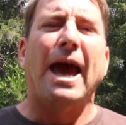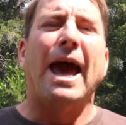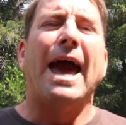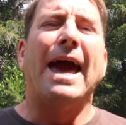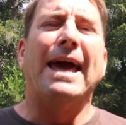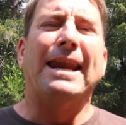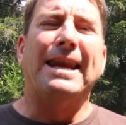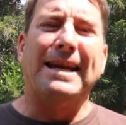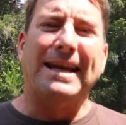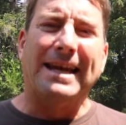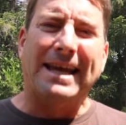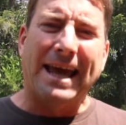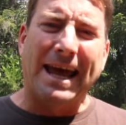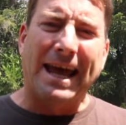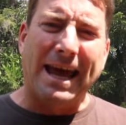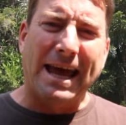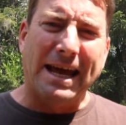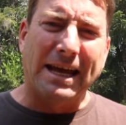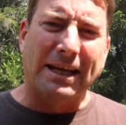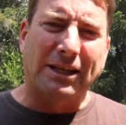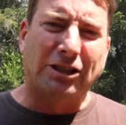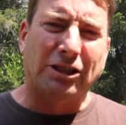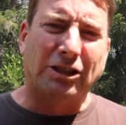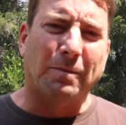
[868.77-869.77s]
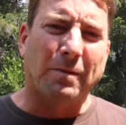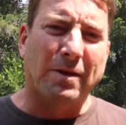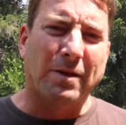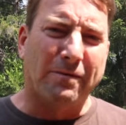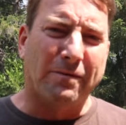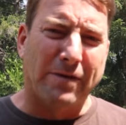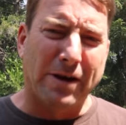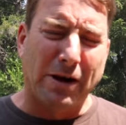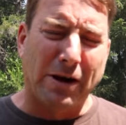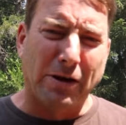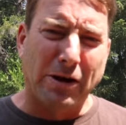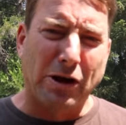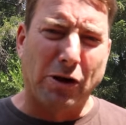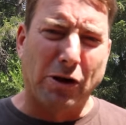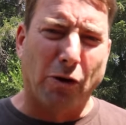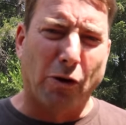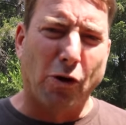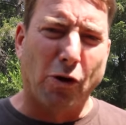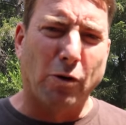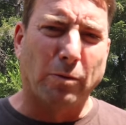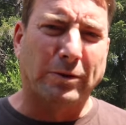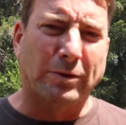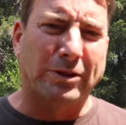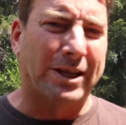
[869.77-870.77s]
and engage some of the very
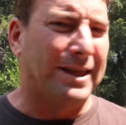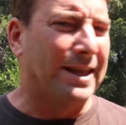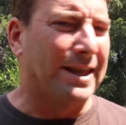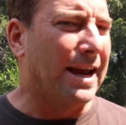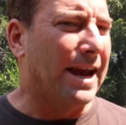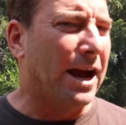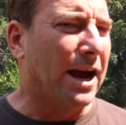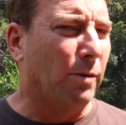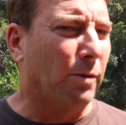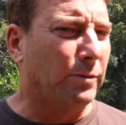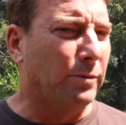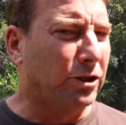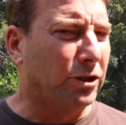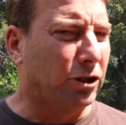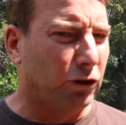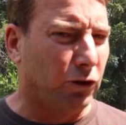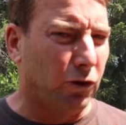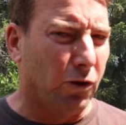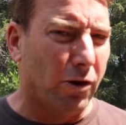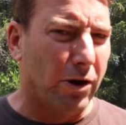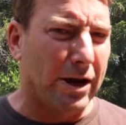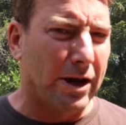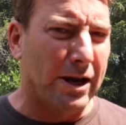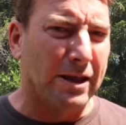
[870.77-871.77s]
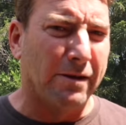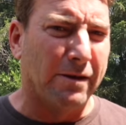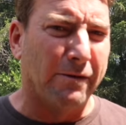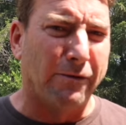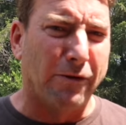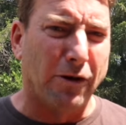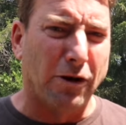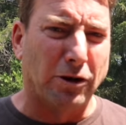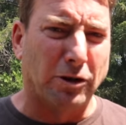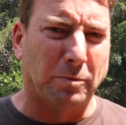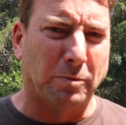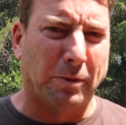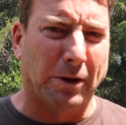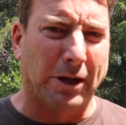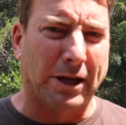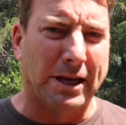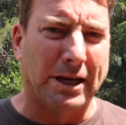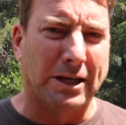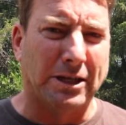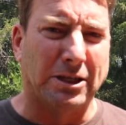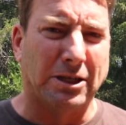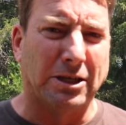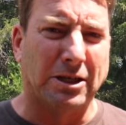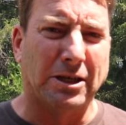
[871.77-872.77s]
groups that they helped destroy in the first
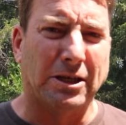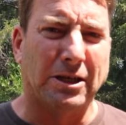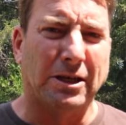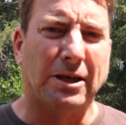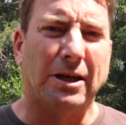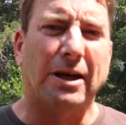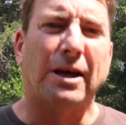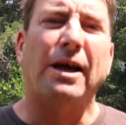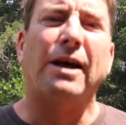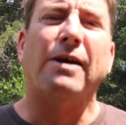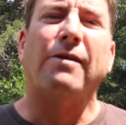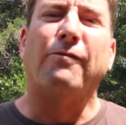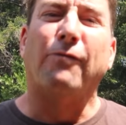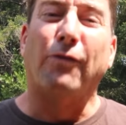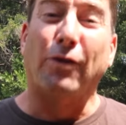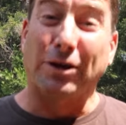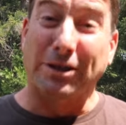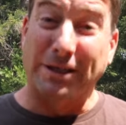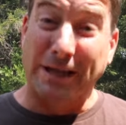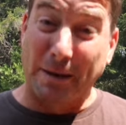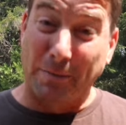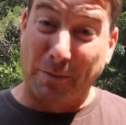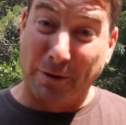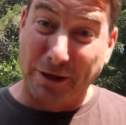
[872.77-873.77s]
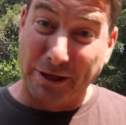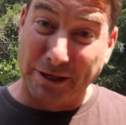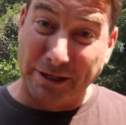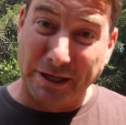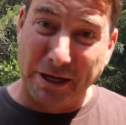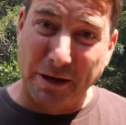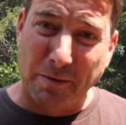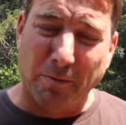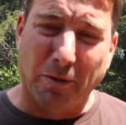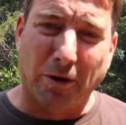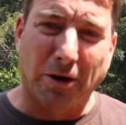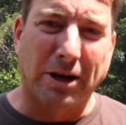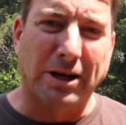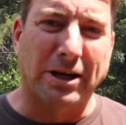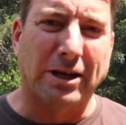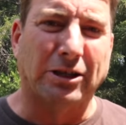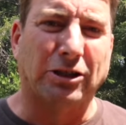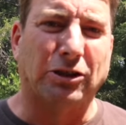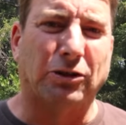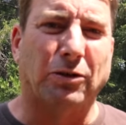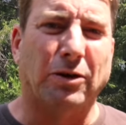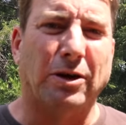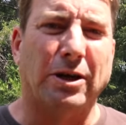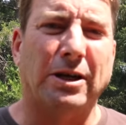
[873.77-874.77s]
place, for example, the timber
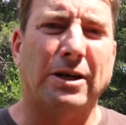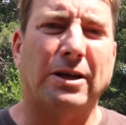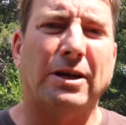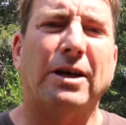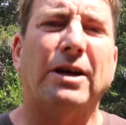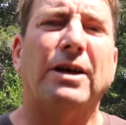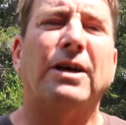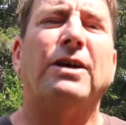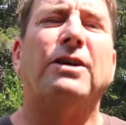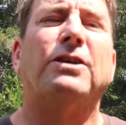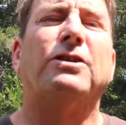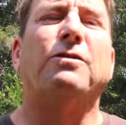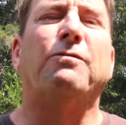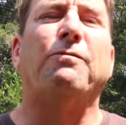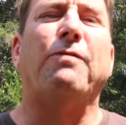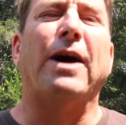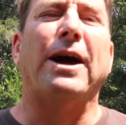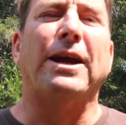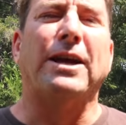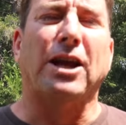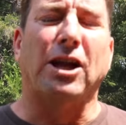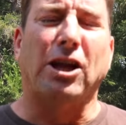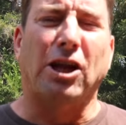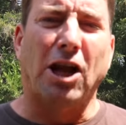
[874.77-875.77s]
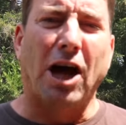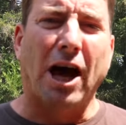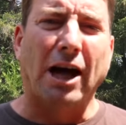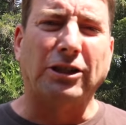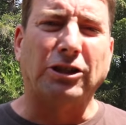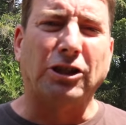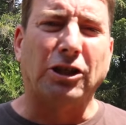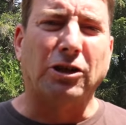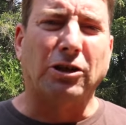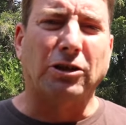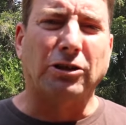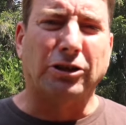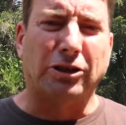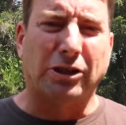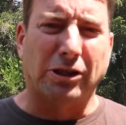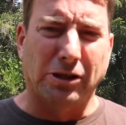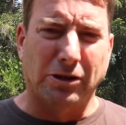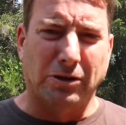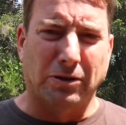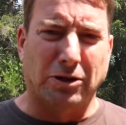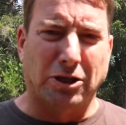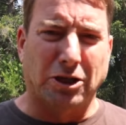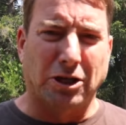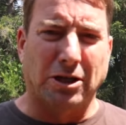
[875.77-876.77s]
industry, to find a logical
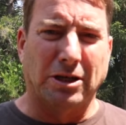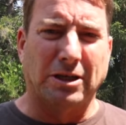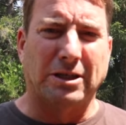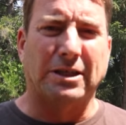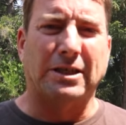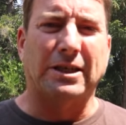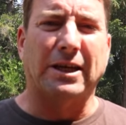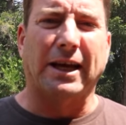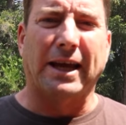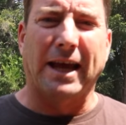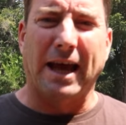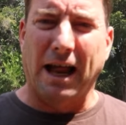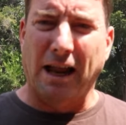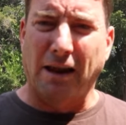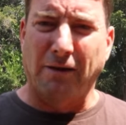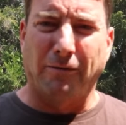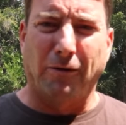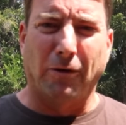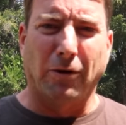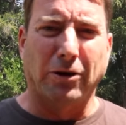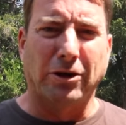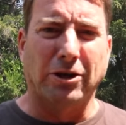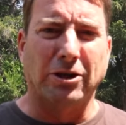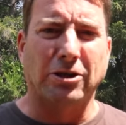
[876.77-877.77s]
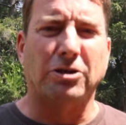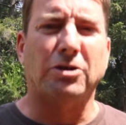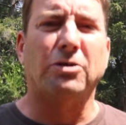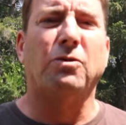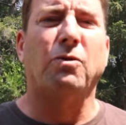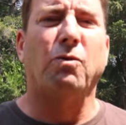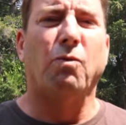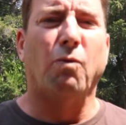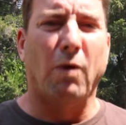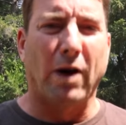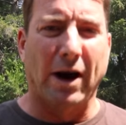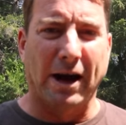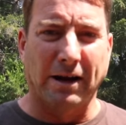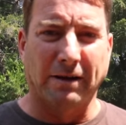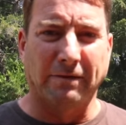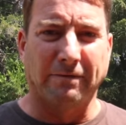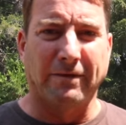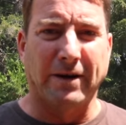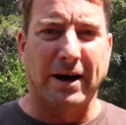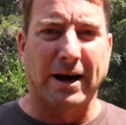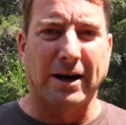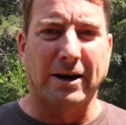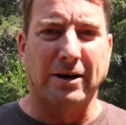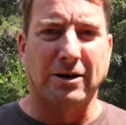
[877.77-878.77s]
solution to California's
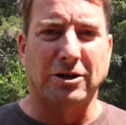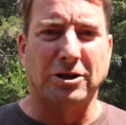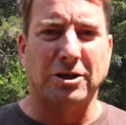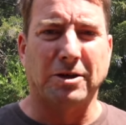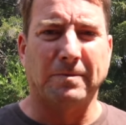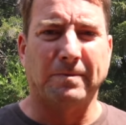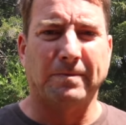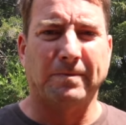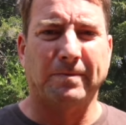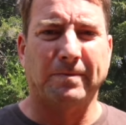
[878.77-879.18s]
wildfires.